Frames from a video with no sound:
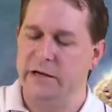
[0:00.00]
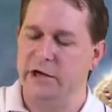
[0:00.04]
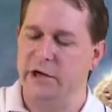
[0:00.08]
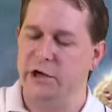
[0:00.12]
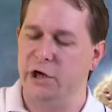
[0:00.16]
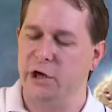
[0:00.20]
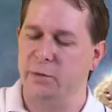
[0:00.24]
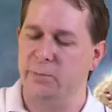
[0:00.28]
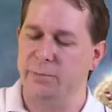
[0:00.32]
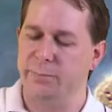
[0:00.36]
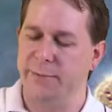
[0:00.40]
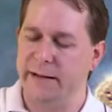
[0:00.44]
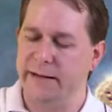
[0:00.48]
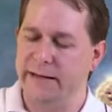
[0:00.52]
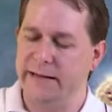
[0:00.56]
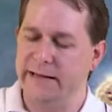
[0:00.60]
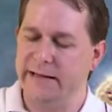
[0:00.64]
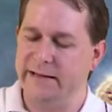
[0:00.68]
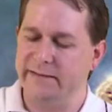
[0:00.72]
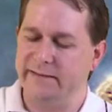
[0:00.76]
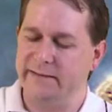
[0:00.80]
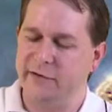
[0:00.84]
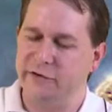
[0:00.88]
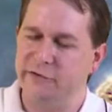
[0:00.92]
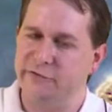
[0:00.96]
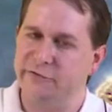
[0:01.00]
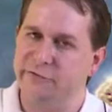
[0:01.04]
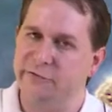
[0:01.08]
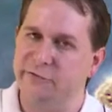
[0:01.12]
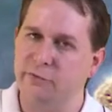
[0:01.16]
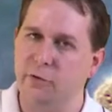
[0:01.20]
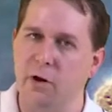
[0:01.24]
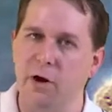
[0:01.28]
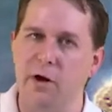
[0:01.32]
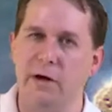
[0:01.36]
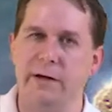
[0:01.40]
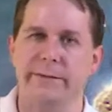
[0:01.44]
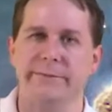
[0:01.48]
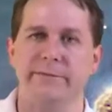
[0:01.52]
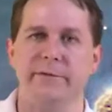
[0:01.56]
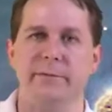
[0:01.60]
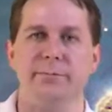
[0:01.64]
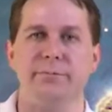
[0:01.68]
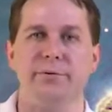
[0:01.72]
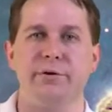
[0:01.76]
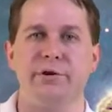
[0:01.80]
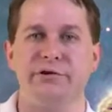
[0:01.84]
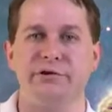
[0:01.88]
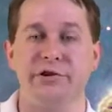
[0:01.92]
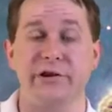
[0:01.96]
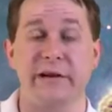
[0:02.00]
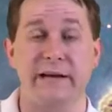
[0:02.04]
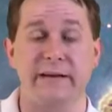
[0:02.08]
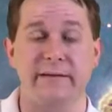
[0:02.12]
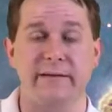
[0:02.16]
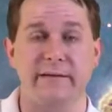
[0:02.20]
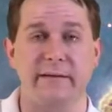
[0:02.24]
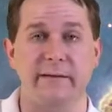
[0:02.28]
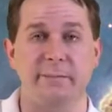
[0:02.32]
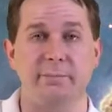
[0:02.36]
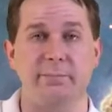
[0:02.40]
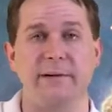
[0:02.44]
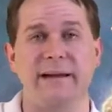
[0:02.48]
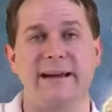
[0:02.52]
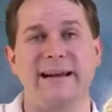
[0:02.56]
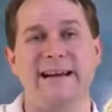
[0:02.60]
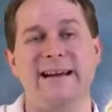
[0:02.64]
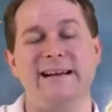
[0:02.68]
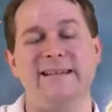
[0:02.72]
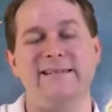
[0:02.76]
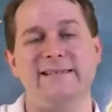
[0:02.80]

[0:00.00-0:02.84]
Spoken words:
but it's strong enough to push against this plate